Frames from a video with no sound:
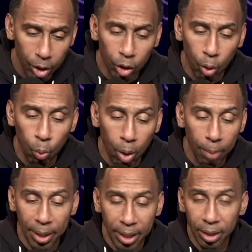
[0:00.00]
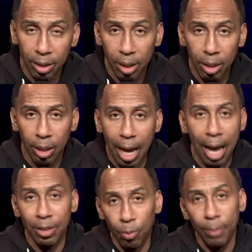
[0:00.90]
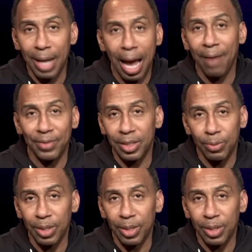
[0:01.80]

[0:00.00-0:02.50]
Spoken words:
The woman obviously